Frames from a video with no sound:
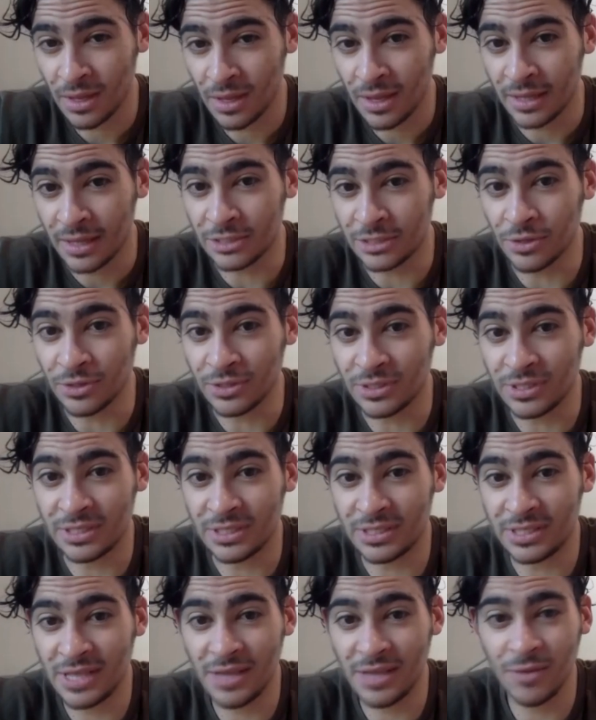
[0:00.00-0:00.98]
and so it's
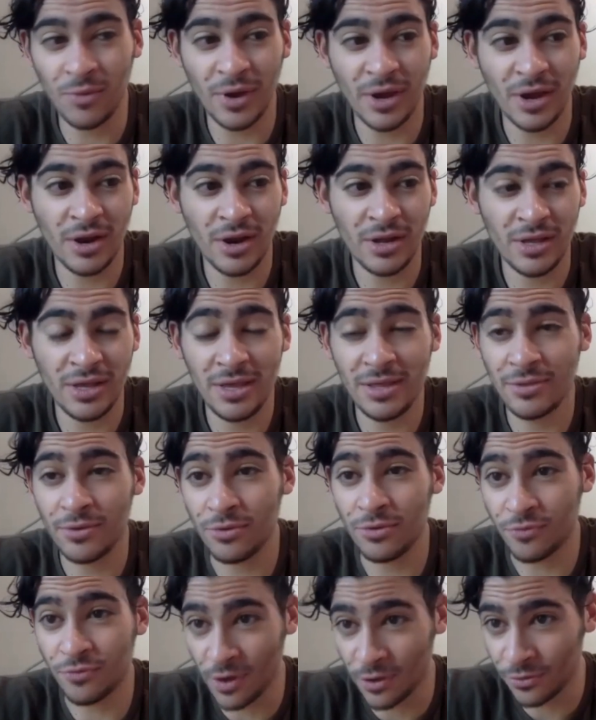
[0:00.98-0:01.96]
this thing where either
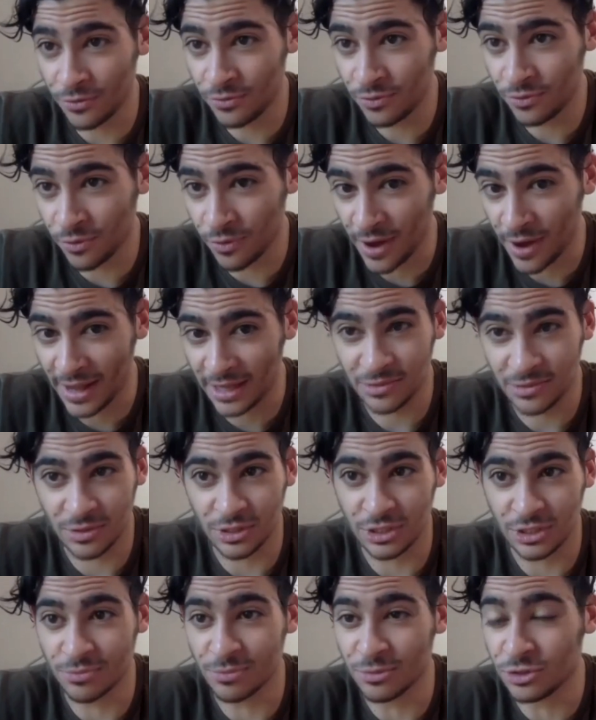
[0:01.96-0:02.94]
you fall through the cracks, which
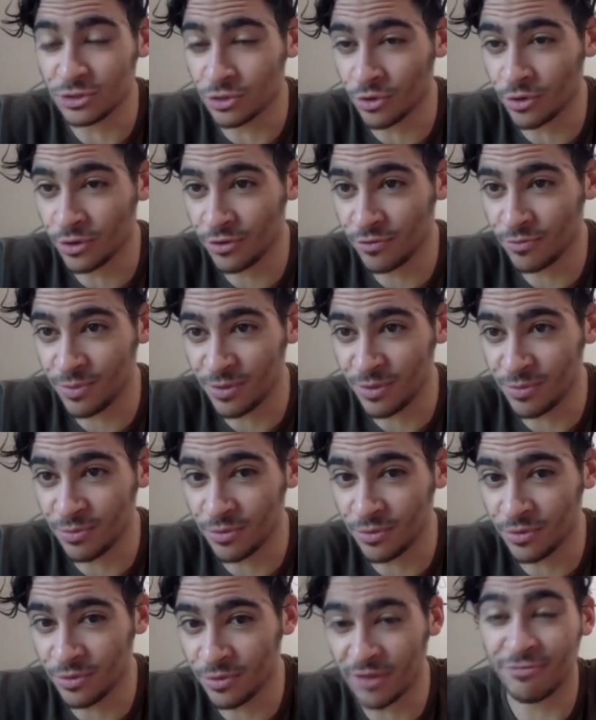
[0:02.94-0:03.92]
is the majority of
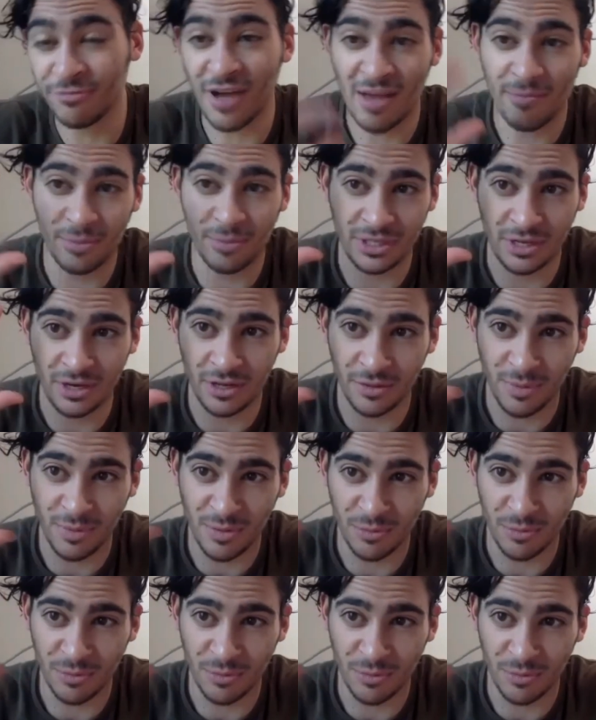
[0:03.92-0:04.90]
people. Now, 5% of the
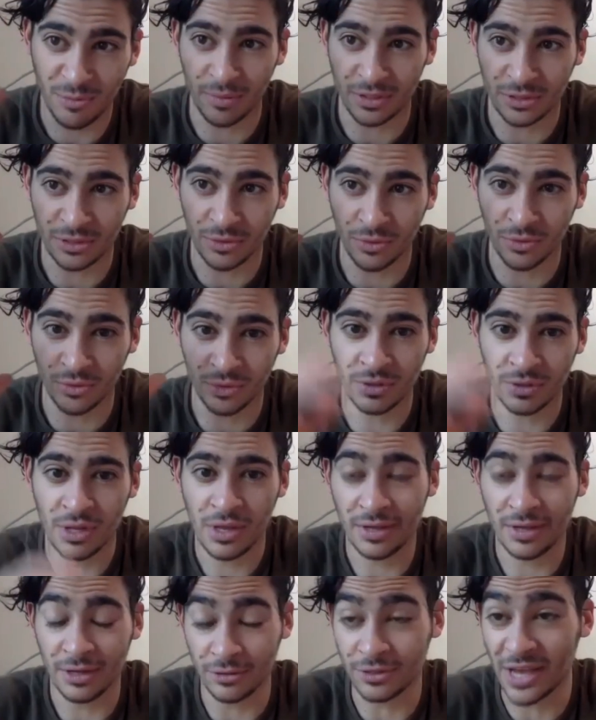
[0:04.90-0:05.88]
people in public school
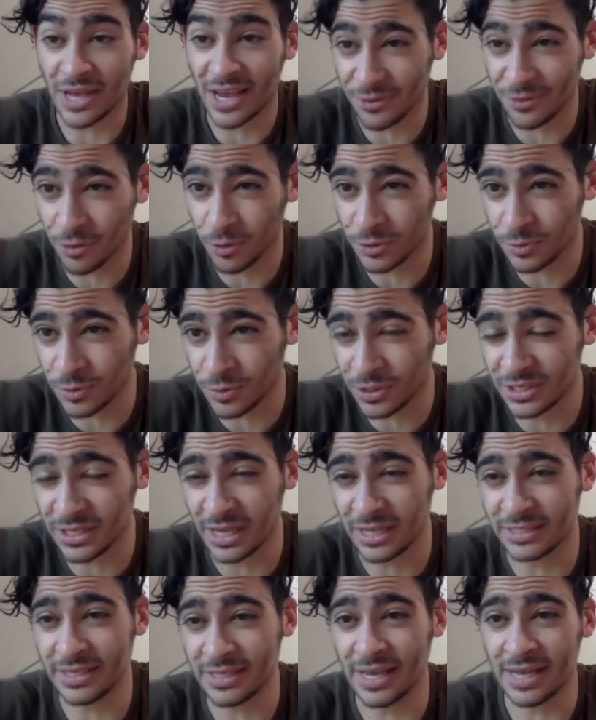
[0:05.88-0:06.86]
are diagnosed with
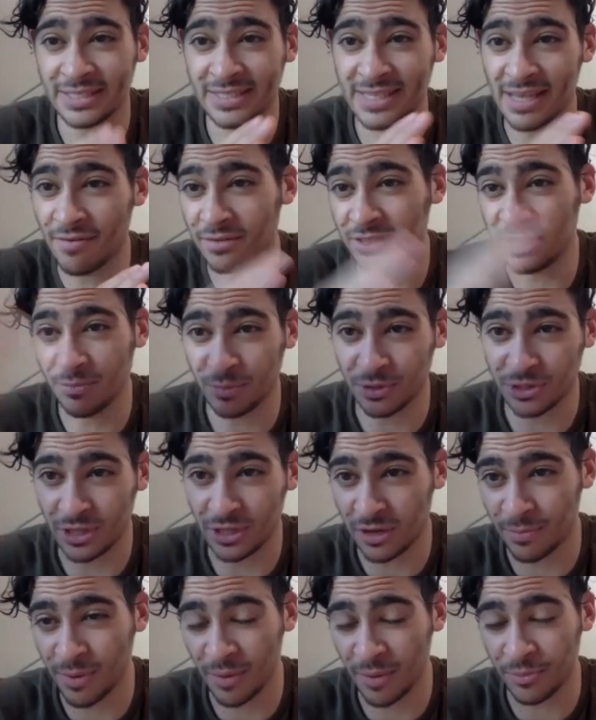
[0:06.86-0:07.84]
dyslexia. Seventy percent
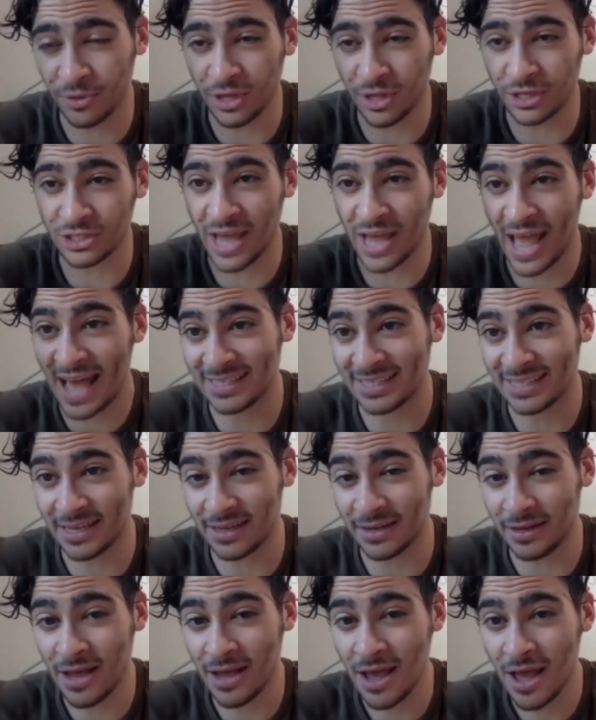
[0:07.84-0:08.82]
of the population has
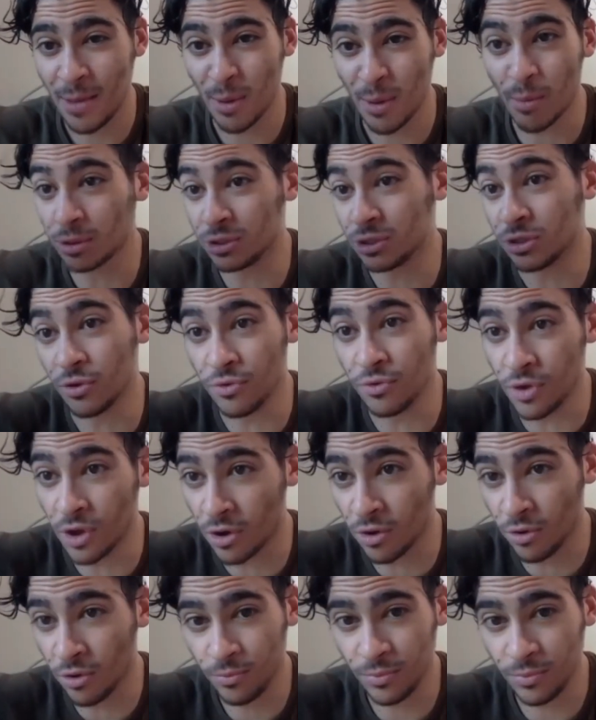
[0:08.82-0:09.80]
it, but most don't
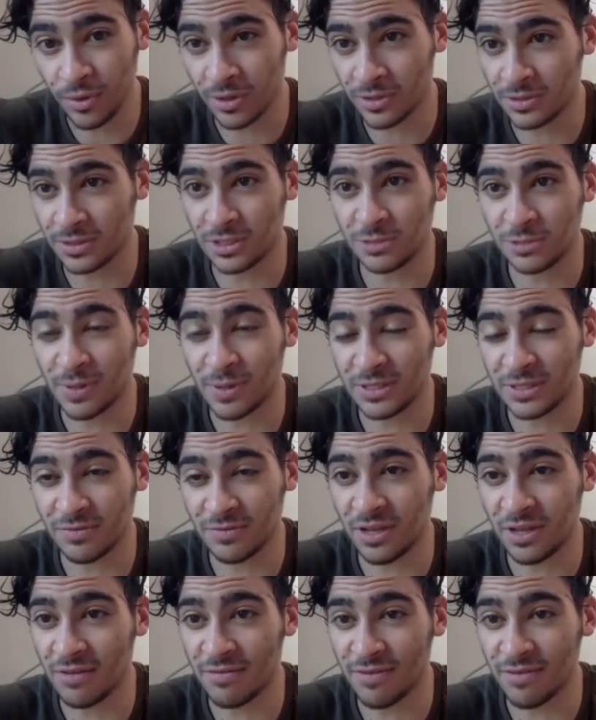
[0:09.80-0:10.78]
know because it's expensive to
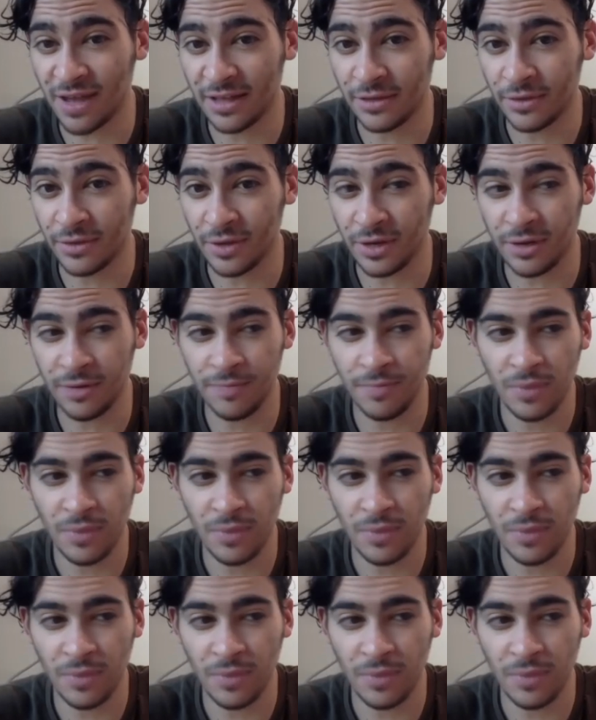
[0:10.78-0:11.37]
get evaluated.